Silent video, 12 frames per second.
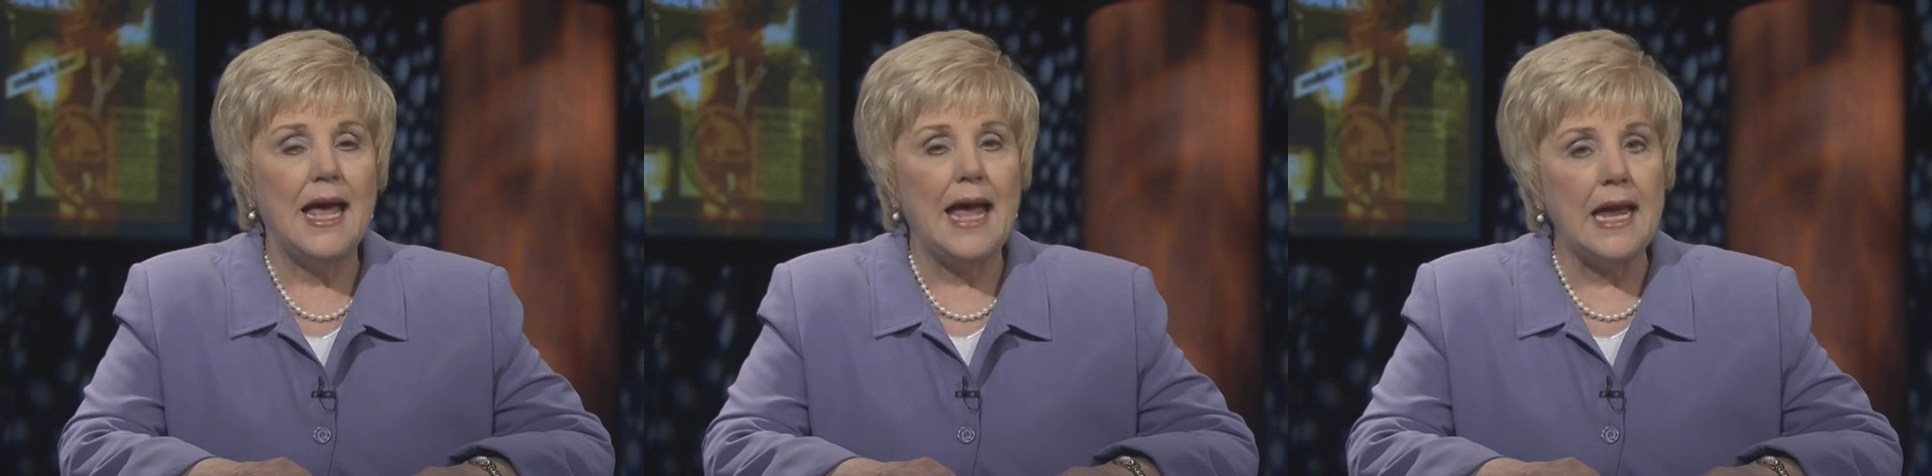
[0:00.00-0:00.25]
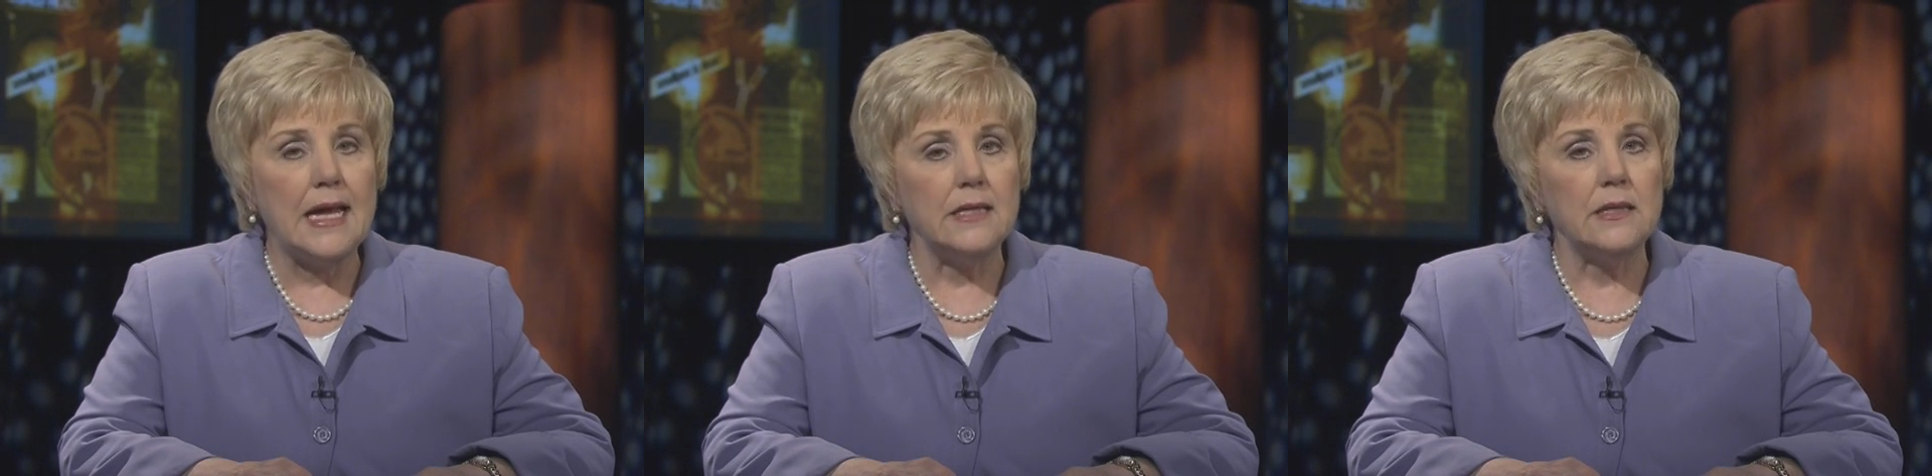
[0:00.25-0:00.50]

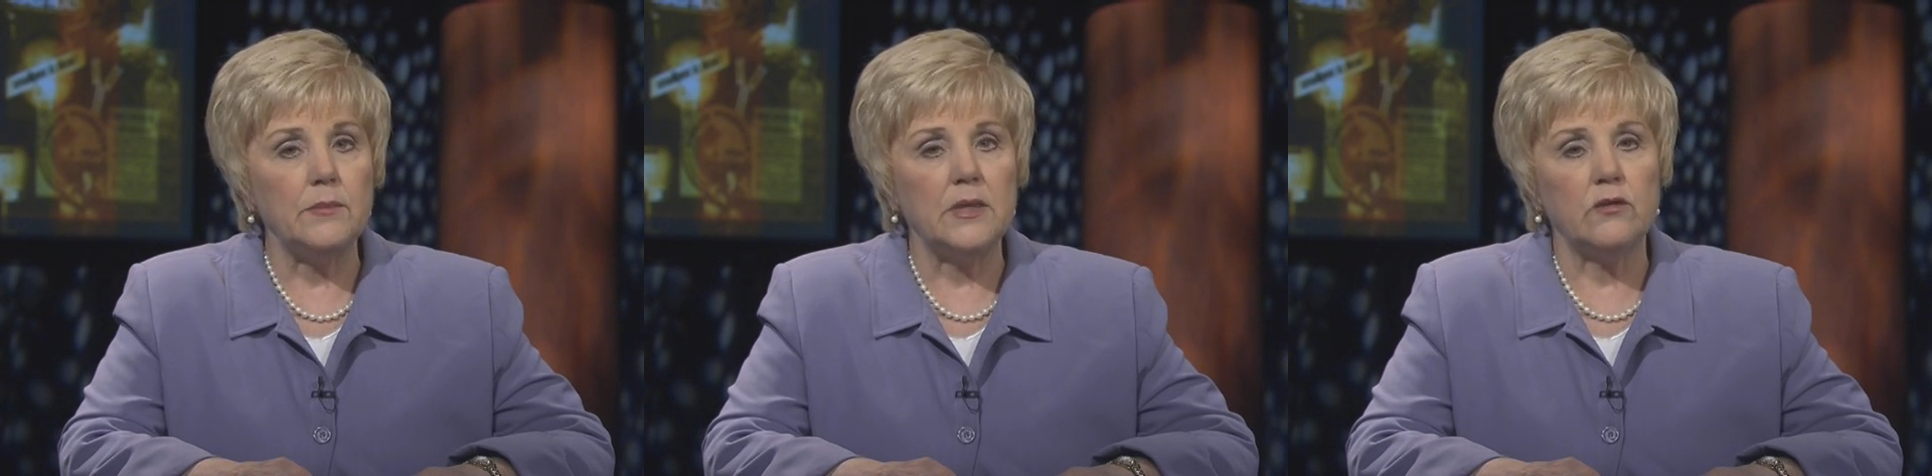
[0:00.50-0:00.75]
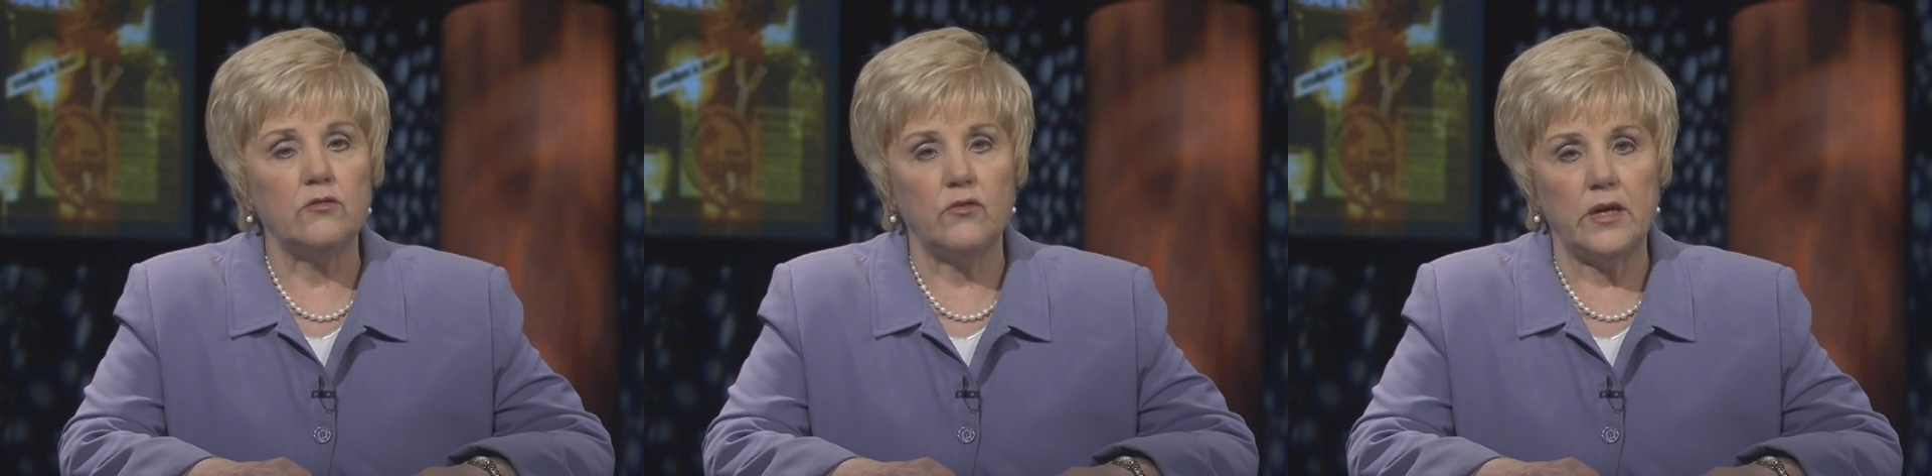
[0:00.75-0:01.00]
and
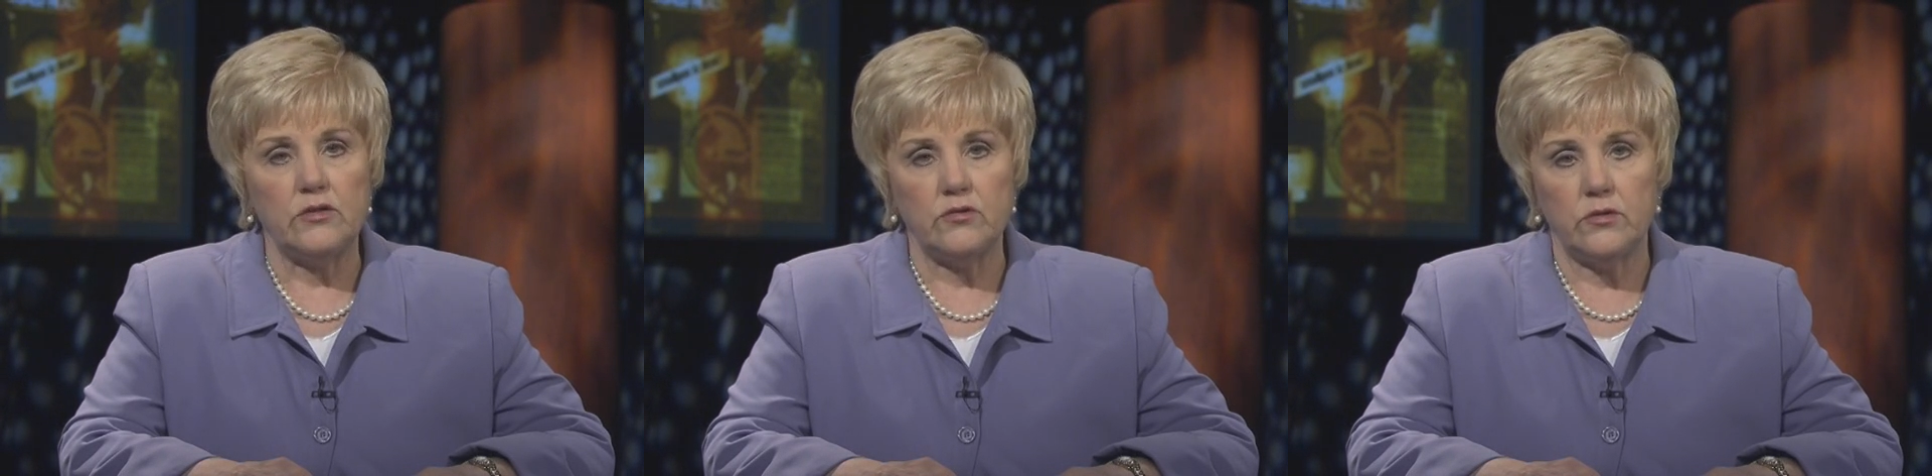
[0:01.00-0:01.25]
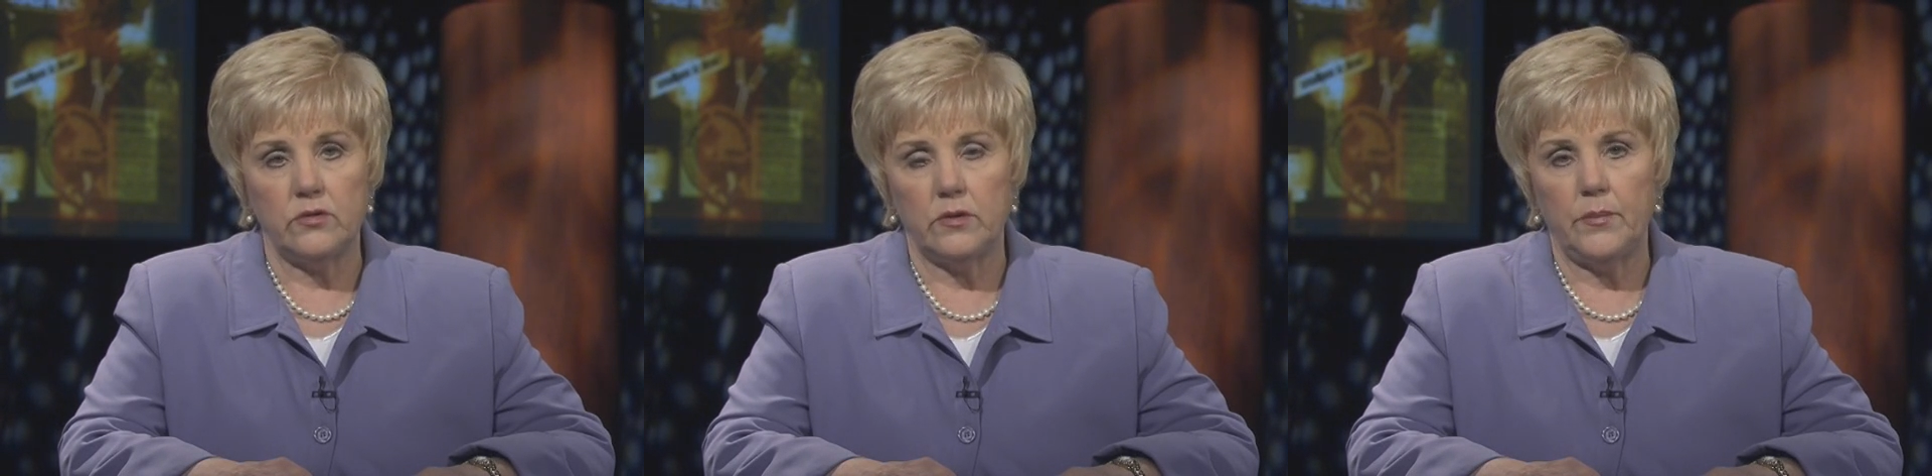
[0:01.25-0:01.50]

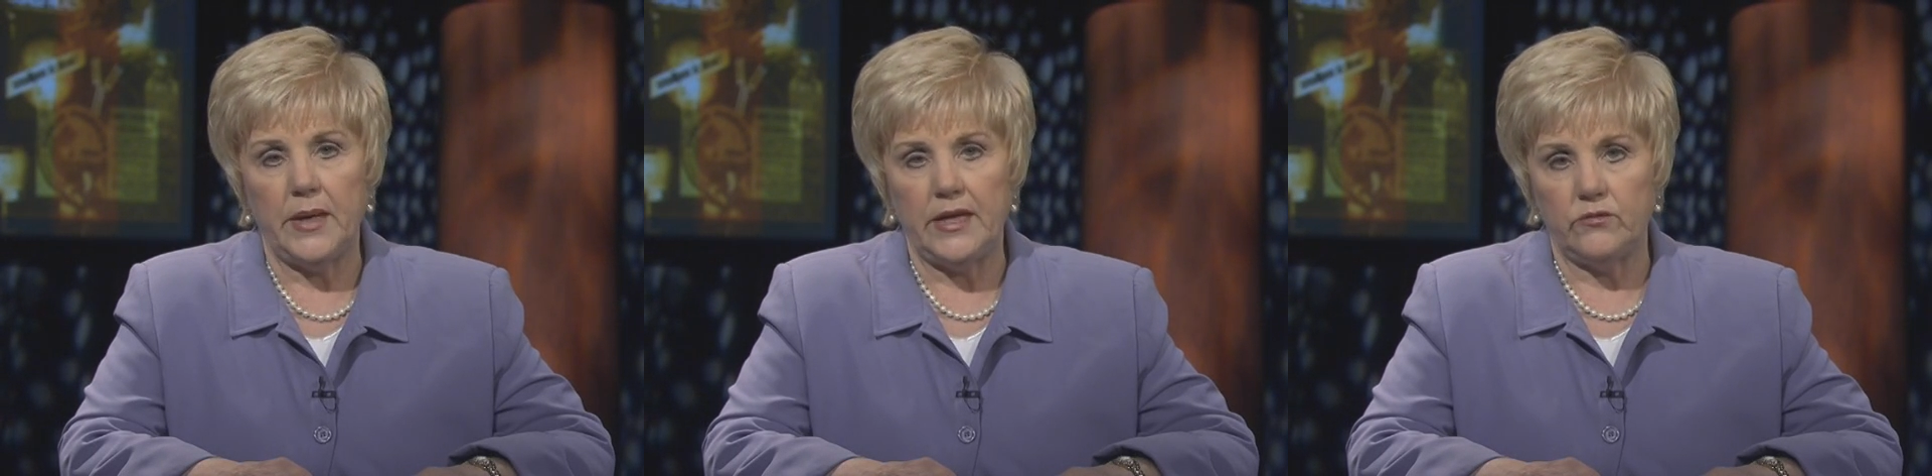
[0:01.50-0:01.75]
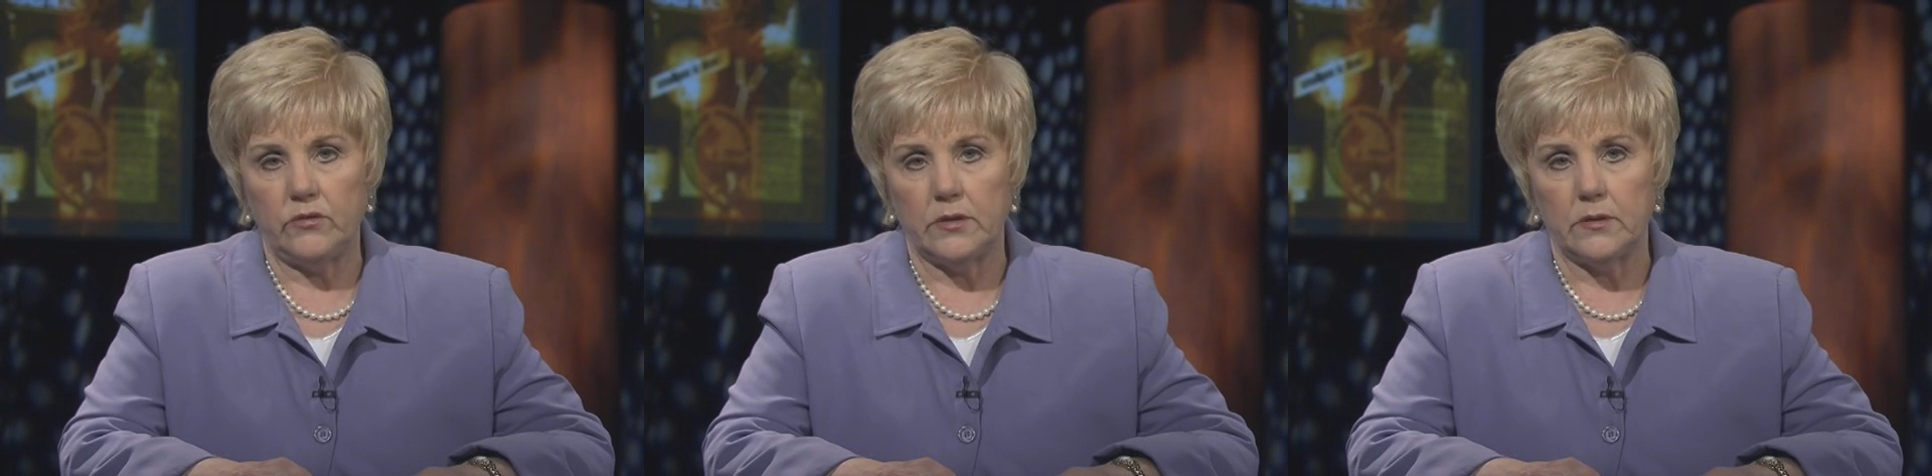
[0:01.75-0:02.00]
administration to the
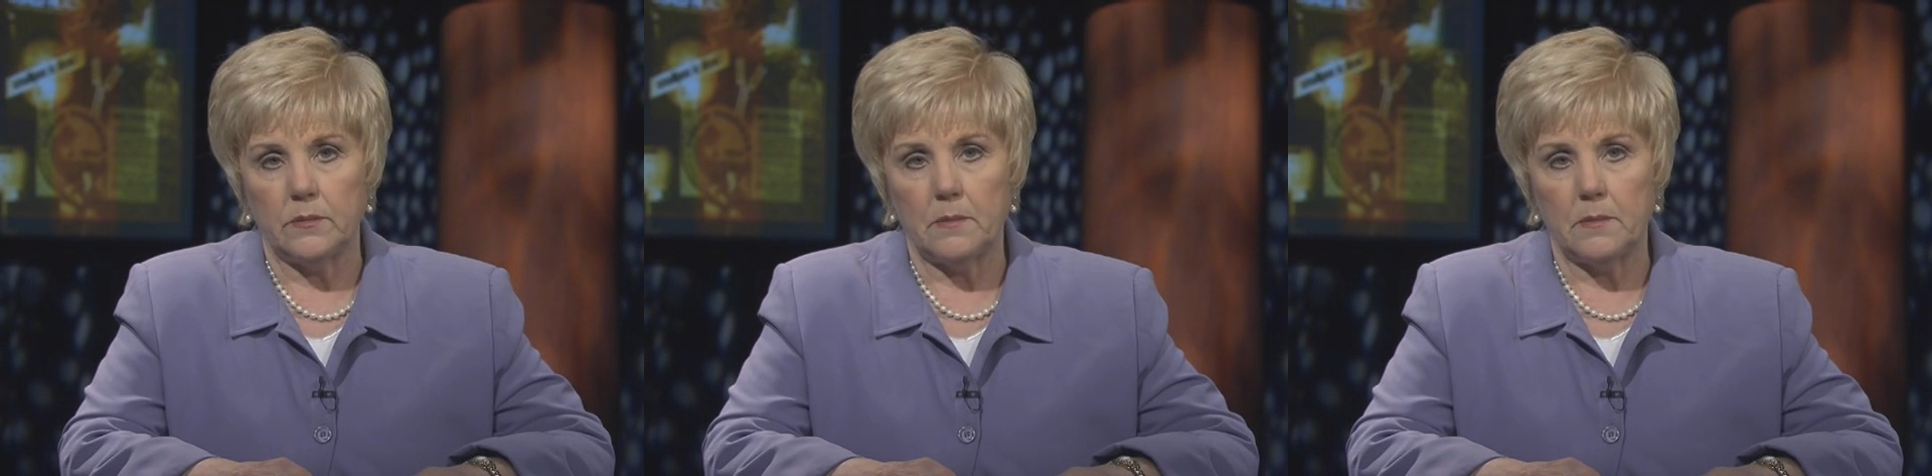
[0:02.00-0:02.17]
patient.